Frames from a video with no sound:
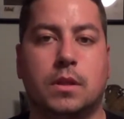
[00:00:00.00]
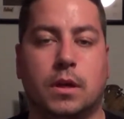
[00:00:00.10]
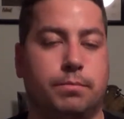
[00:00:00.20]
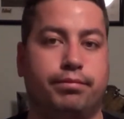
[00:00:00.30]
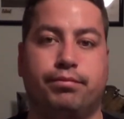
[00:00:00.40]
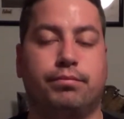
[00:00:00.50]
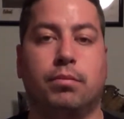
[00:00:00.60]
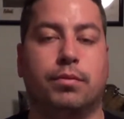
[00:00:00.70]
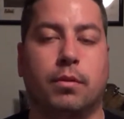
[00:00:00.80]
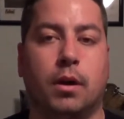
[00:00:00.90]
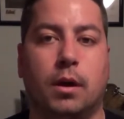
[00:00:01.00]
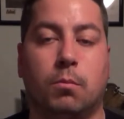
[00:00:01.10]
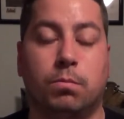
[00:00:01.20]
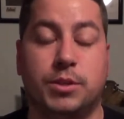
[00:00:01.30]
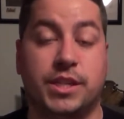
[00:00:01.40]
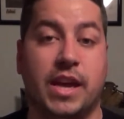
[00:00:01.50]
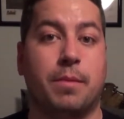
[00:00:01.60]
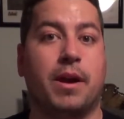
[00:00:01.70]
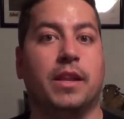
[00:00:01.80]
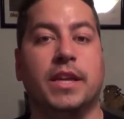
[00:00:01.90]
uh, uh, she's out
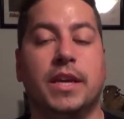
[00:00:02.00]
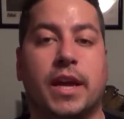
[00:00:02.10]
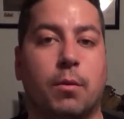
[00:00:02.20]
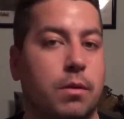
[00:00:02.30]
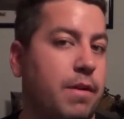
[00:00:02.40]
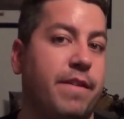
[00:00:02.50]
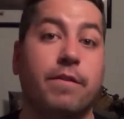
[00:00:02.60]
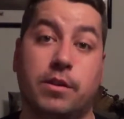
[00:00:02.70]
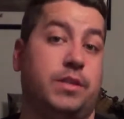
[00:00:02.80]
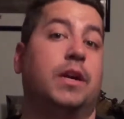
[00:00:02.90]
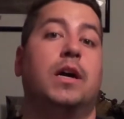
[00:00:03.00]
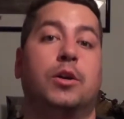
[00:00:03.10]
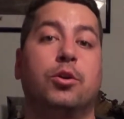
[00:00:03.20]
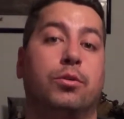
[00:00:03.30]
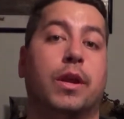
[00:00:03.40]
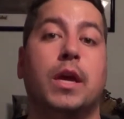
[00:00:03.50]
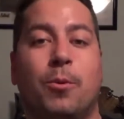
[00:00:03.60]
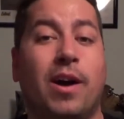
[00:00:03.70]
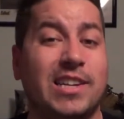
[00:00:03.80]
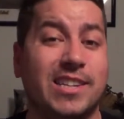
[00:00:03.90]
of my league, and one of my favorites, uh, Goon.
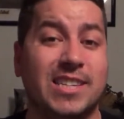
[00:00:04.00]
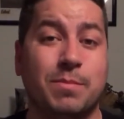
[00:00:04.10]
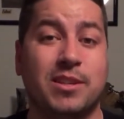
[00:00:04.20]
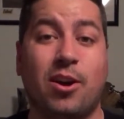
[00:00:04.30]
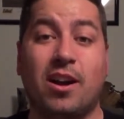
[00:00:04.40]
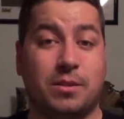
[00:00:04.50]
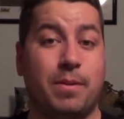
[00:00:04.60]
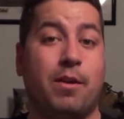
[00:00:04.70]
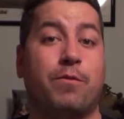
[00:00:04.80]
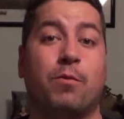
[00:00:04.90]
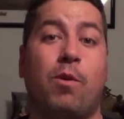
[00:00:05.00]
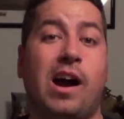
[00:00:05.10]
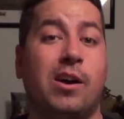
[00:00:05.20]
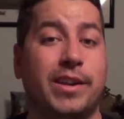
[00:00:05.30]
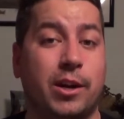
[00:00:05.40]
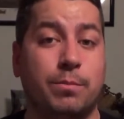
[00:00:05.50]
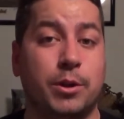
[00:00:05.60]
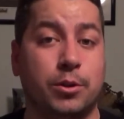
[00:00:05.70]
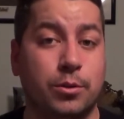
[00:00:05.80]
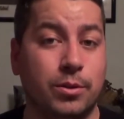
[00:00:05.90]
Well, actually, this has been talked about for a while now,
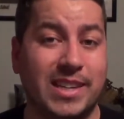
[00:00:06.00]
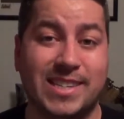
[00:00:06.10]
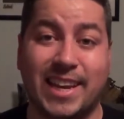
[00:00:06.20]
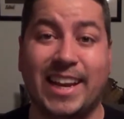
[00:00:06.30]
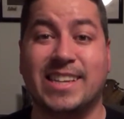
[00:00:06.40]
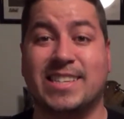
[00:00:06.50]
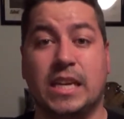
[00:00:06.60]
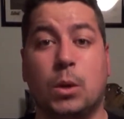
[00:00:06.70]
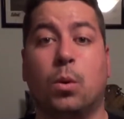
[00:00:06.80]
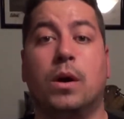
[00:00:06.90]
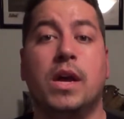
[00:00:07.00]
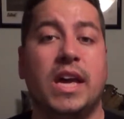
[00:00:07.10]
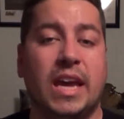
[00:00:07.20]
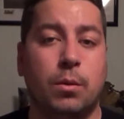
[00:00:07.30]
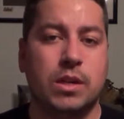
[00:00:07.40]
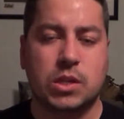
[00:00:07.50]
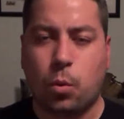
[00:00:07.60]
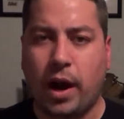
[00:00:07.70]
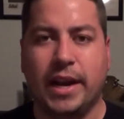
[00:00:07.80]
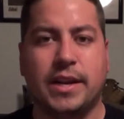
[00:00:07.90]
but Goon is getting a sequel. It was
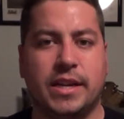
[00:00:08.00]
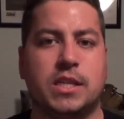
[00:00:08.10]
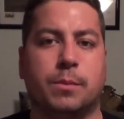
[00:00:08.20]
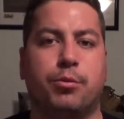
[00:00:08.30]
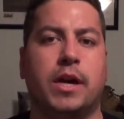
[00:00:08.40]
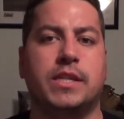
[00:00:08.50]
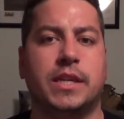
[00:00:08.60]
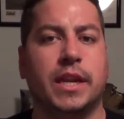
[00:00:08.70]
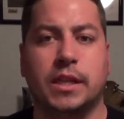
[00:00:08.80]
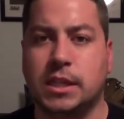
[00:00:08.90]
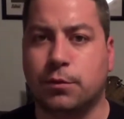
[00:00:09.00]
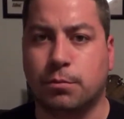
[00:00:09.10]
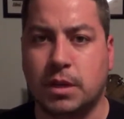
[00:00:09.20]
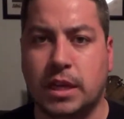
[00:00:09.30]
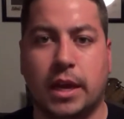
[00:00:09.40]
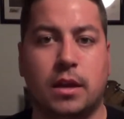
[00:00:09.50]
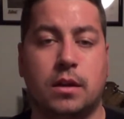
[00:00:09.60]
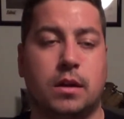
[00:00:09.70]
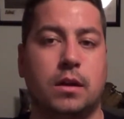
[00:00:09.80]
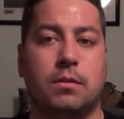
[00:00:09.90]
quite a nice surprise hit, at least for me,
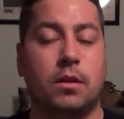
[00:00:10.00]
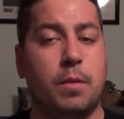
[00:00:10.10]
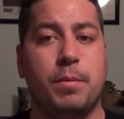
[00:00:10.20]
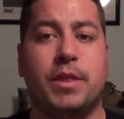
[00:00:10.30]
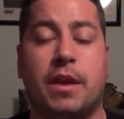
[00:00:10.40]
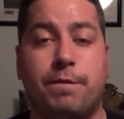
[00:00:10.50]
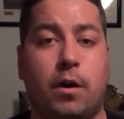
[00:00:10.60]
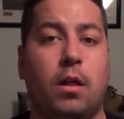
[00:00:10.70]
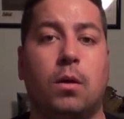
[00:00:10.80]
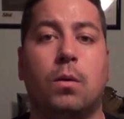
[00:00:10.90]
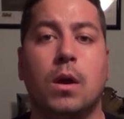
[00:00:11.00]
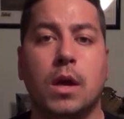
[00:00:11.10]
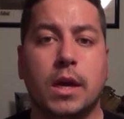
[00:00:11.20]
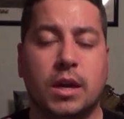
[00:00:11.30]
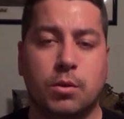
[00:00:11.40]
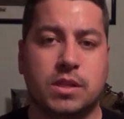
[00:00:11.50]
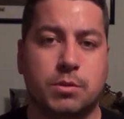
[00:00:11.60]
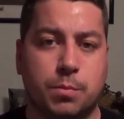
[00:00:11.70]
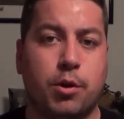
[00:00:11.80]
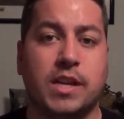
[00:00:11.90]
and uh, a lot of people that I follow, it was a
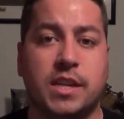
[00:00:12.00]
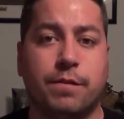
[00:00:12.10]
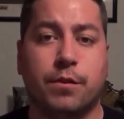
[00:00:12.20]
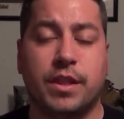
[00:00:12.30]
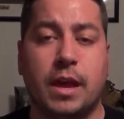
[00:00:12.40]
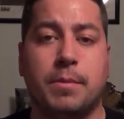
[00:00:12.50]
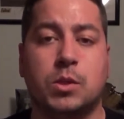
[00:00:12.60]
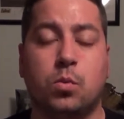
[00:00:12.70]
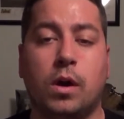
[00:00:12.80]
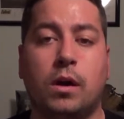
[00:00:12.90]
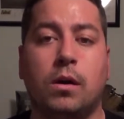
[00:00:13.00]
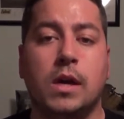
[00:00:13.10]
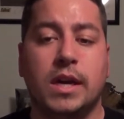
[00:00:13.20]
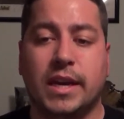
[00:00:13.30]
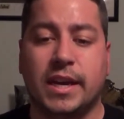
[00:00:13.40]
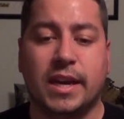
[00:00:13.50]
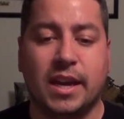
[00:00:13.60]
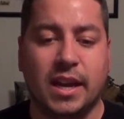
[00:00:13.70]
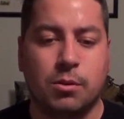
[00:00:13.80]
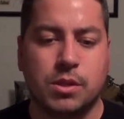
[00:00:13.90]
surprise hit for them as well.
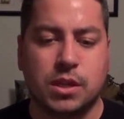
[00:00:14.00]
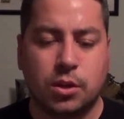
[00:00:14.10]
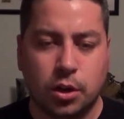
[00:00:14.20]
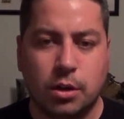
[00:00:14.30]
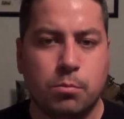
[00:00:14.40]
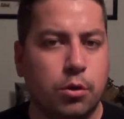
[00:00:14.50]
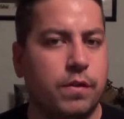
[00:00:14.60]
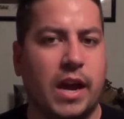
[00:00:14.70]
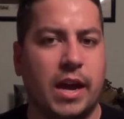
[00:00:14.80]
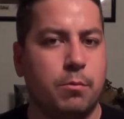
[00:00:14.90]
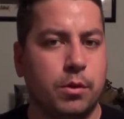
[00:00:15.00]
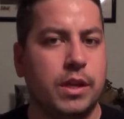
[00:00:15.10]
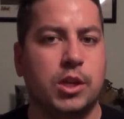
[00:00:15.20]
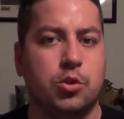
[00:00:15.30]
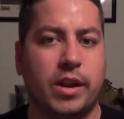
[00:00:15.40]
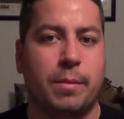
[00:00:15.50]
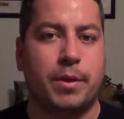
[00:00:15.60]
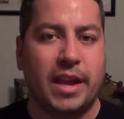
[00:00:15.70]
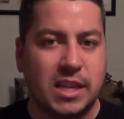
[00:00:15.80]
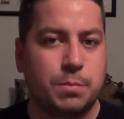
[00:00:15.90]
It, it, was a good movie. I really enjoyed it,
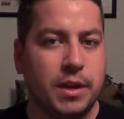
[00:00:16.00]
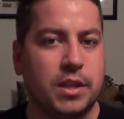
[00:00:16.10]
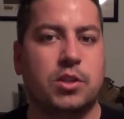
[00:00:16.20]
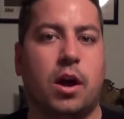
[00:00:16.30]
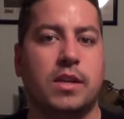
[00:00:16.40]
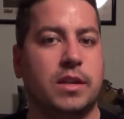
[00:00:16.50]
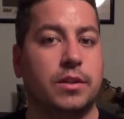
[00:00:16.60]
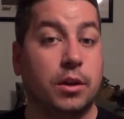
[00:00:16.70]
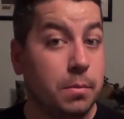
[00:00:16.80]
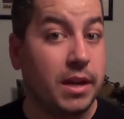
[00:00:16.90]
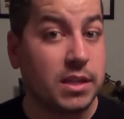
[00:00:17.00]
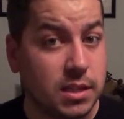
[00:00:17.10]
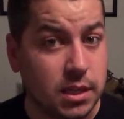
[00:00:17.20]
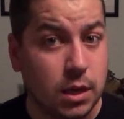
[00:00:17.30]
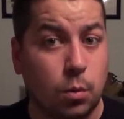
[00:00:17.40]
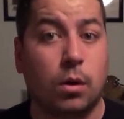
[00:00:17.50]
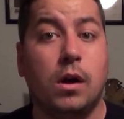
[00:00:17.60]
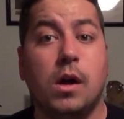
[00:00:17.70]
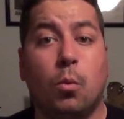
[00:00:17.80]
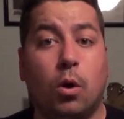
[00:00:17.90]
but and it's been in the talks now. They're going to make a sequel.
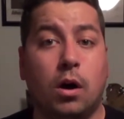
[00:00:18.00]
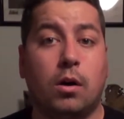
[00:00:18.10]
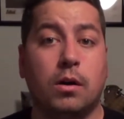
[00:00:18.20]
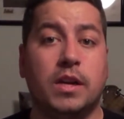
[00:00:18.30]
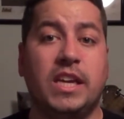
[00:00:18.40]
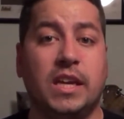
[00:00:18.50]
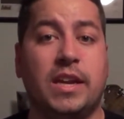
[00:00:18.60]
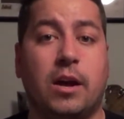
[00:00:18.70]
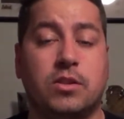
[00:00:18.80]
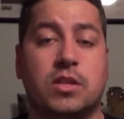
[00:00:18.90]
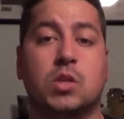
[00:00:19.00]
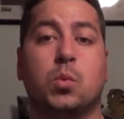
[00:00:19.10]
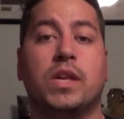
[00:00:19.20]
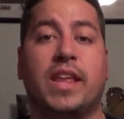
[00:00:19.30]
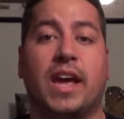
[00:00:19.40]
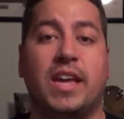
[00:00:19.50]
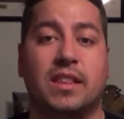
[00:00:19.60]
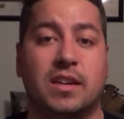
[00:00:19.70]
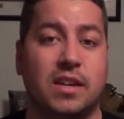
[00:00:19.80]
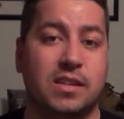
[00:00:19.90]
Well, he announced this week that he,
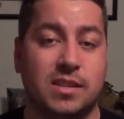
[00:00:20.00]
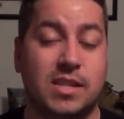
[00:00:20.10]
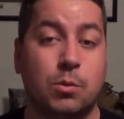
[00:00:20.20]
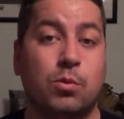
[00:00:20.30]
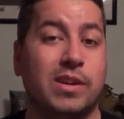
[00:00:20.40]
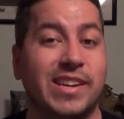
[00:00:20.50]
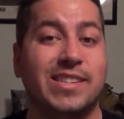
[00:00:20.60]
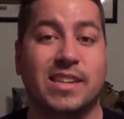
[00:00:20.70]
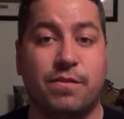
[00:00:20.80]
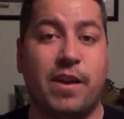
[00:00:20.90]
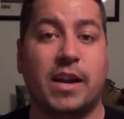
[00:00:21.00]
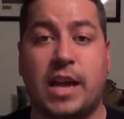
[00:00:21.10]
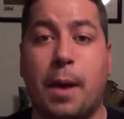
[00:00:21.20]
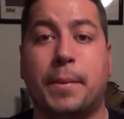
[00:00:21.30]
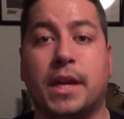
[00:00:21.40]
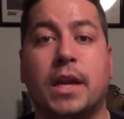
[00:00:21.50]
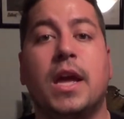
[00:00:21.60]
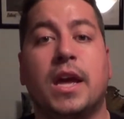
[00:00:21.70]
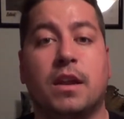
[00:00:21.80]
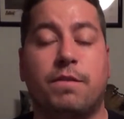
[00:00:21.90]
the the sequel is in fact happening.
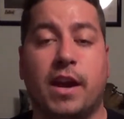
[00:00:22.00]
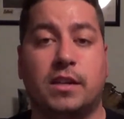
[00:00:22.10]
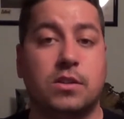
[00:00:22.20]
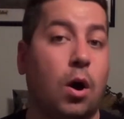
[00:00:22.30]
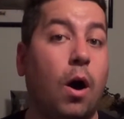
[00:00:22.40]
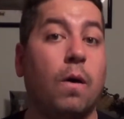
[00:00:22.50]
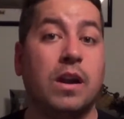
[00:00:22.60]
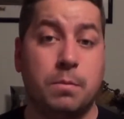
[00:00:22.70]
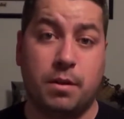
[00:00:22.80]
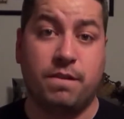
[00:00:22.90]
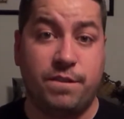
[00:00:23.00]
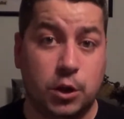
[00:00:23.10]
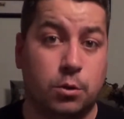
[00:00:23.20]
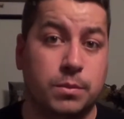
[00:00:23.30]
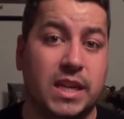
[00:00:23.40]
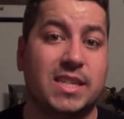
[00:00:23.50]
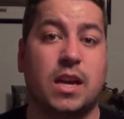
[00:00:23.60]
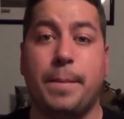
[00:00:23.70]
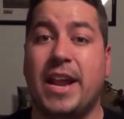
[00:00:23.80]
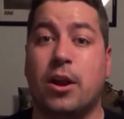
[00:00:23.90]
And in fact, it's already been filmed. It's
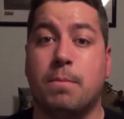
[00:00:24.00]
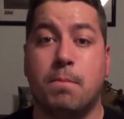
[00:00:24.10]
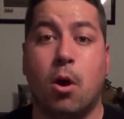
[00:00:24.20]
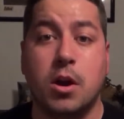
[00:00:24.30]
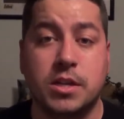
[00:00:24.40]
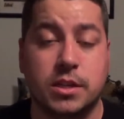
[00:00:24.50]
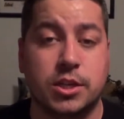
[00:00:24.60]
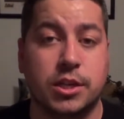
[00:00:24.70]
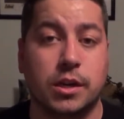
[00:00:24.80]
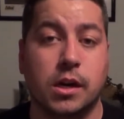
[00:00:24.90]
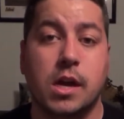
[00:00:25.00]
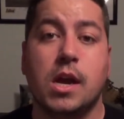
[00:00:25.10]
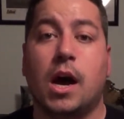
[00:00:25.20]
coming out in March this year.